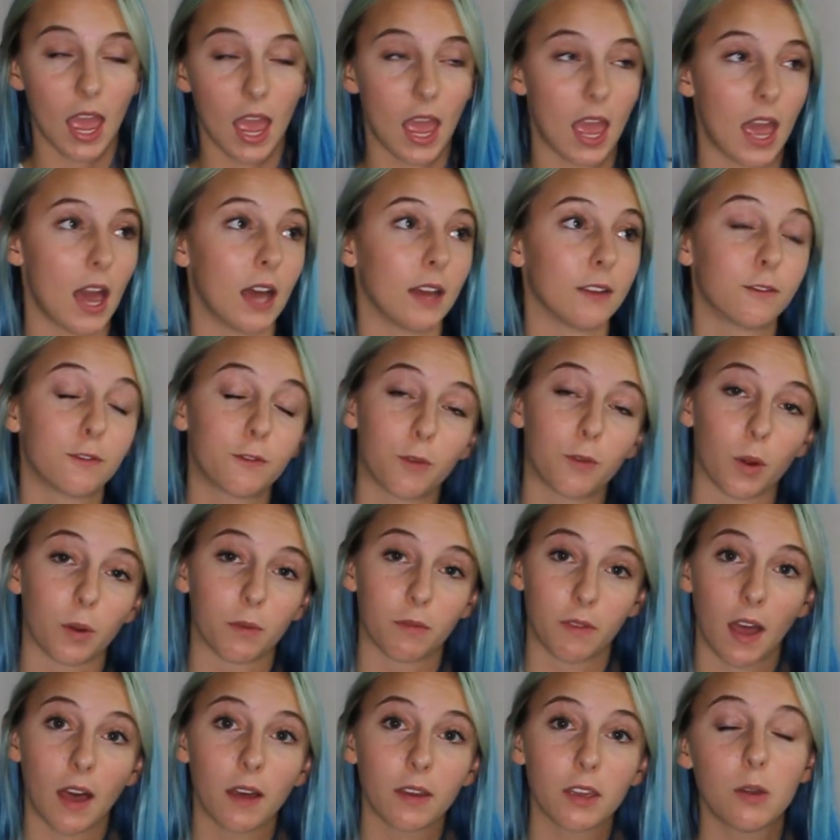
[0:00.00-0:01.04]
And for
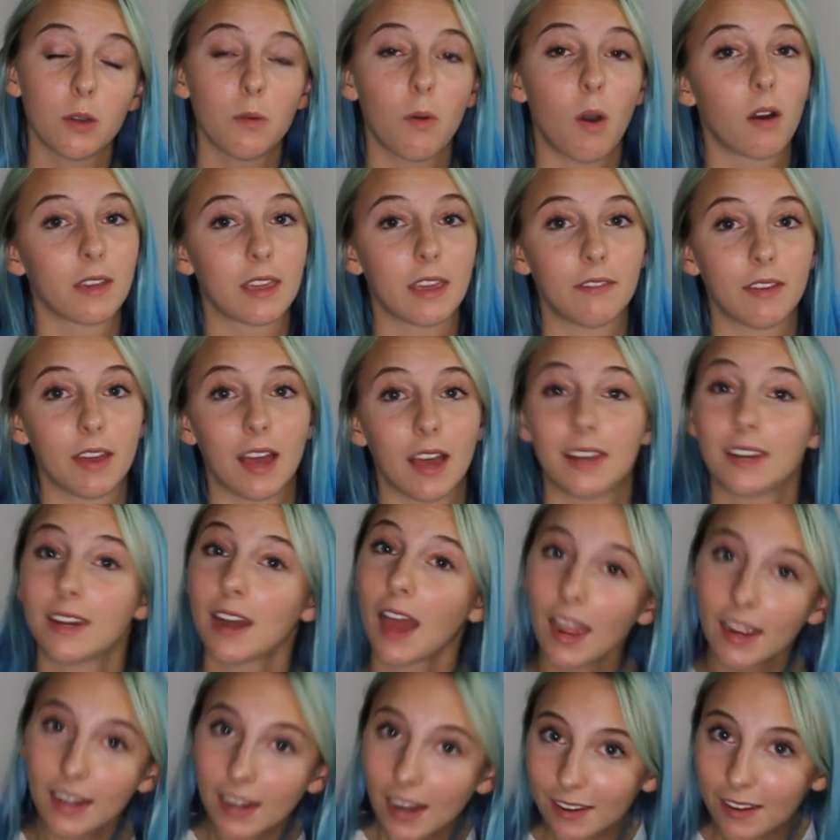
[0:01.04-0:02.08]
value, I'll give it a 9
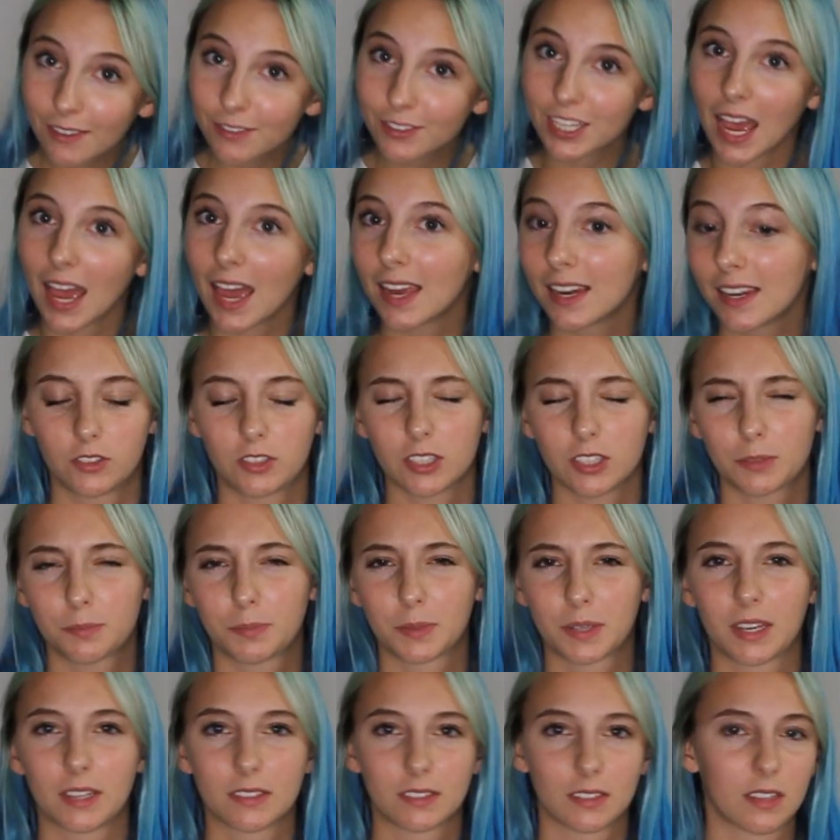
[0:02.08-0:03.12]
out of 10 just
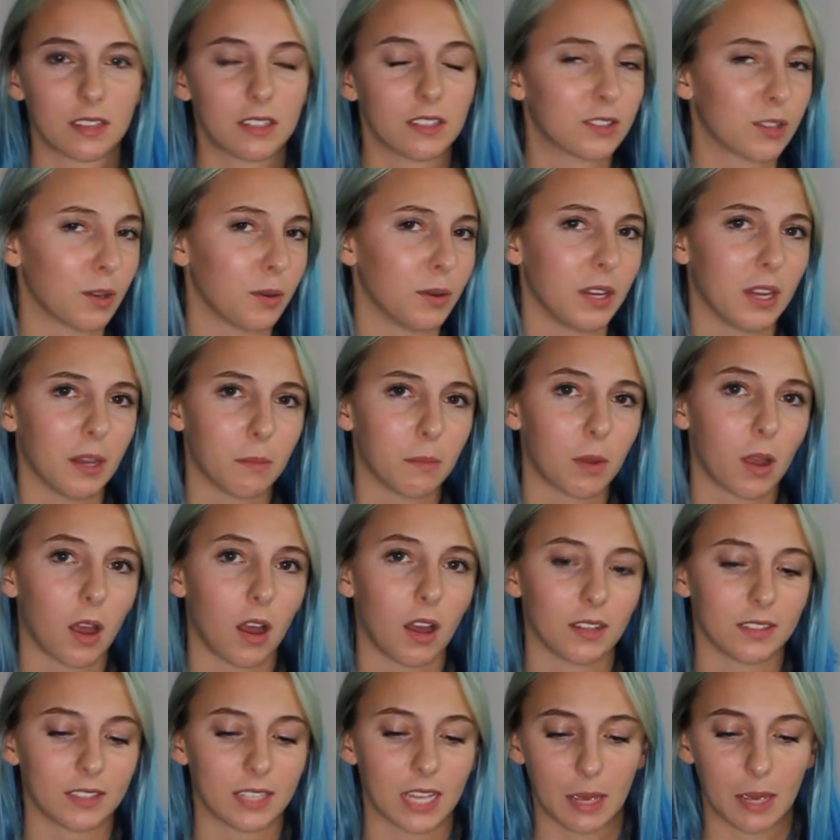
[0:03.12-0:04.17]
because of the sodium
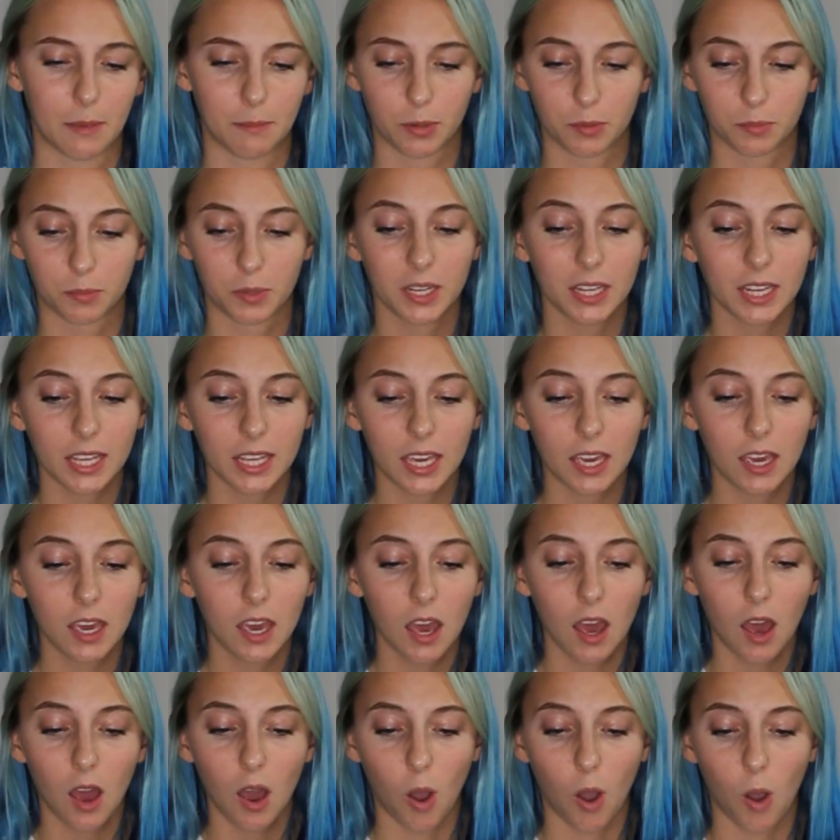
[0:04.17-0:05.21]
content, but really,
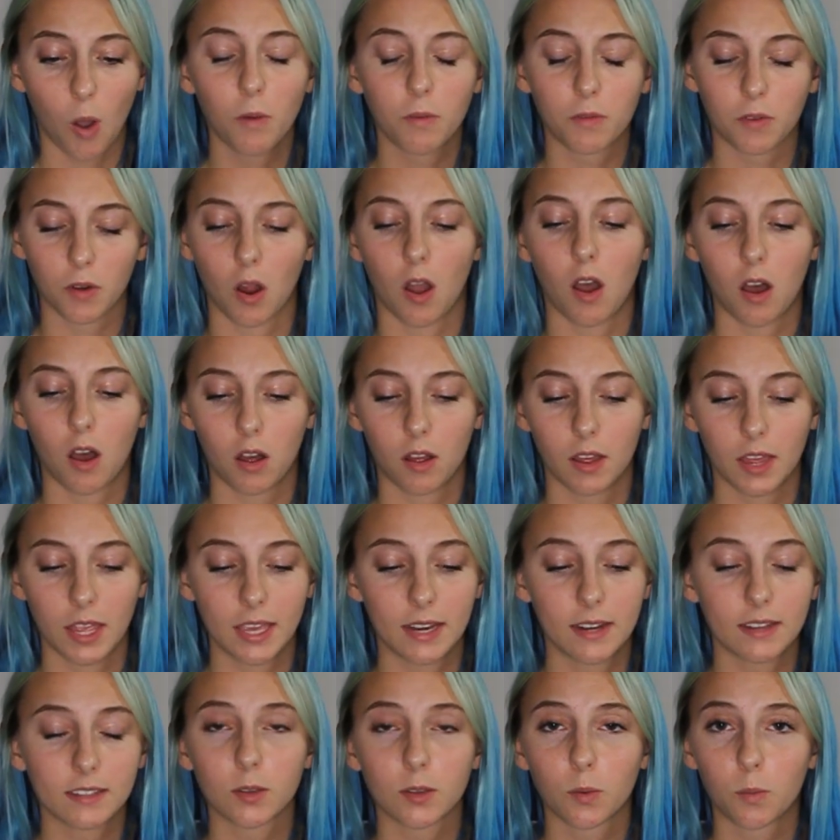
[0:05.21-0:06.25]
overall,
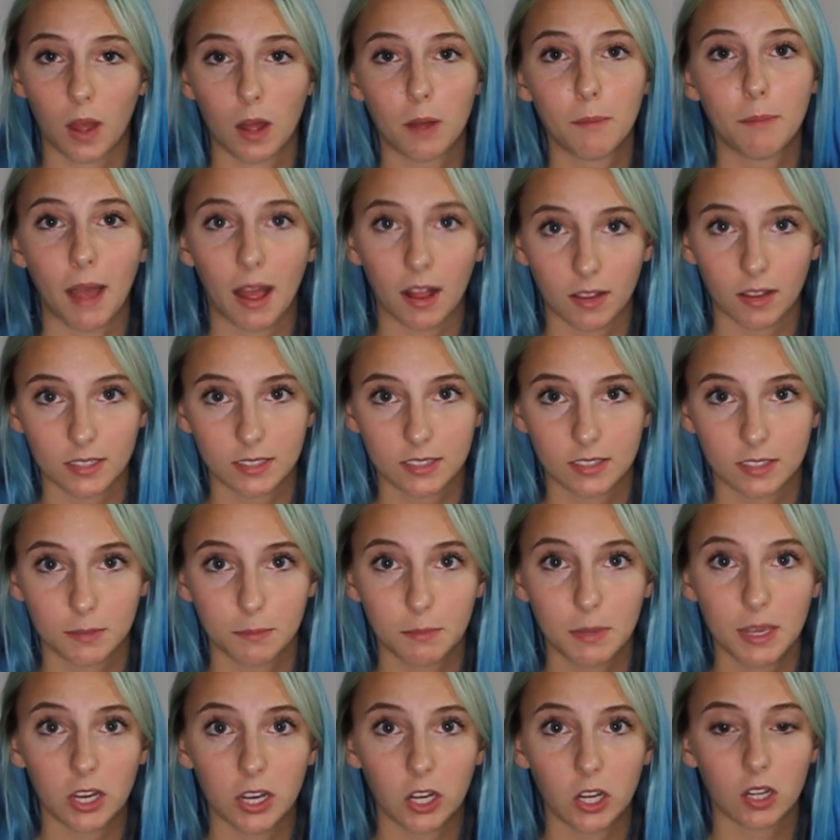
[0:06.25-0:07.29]
it is a well-balanced
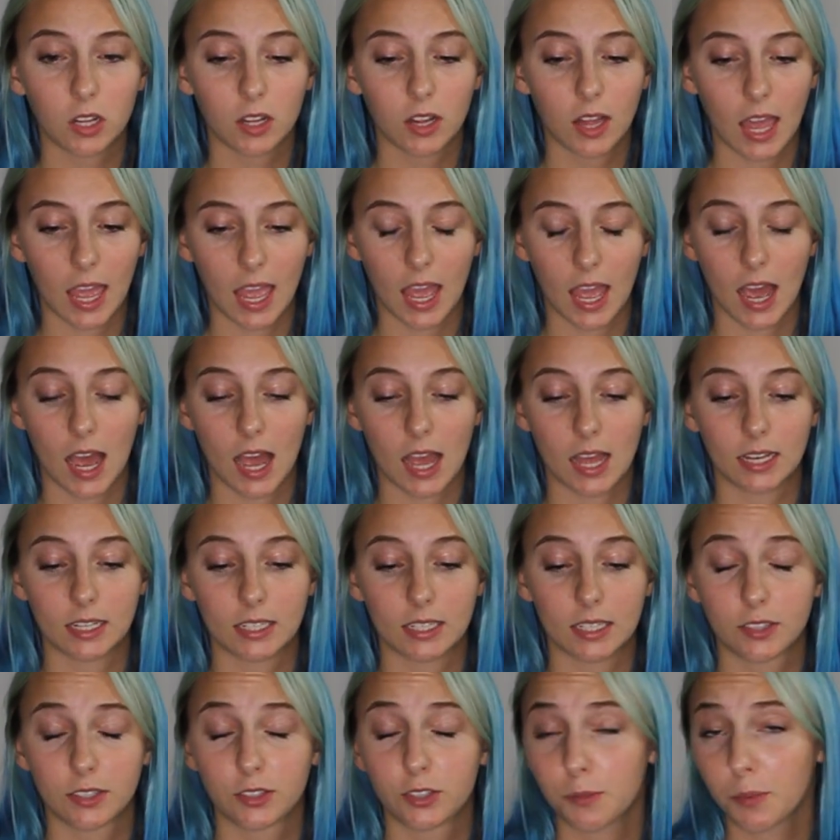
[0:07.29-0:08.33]
meal
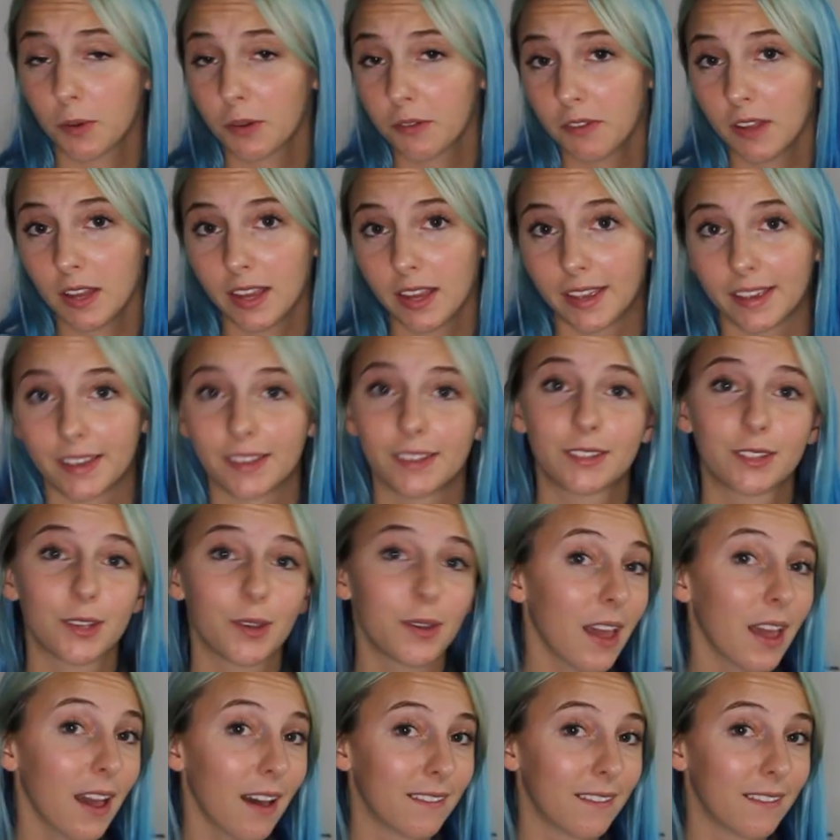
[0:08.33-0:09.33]
and super filling, so yeah.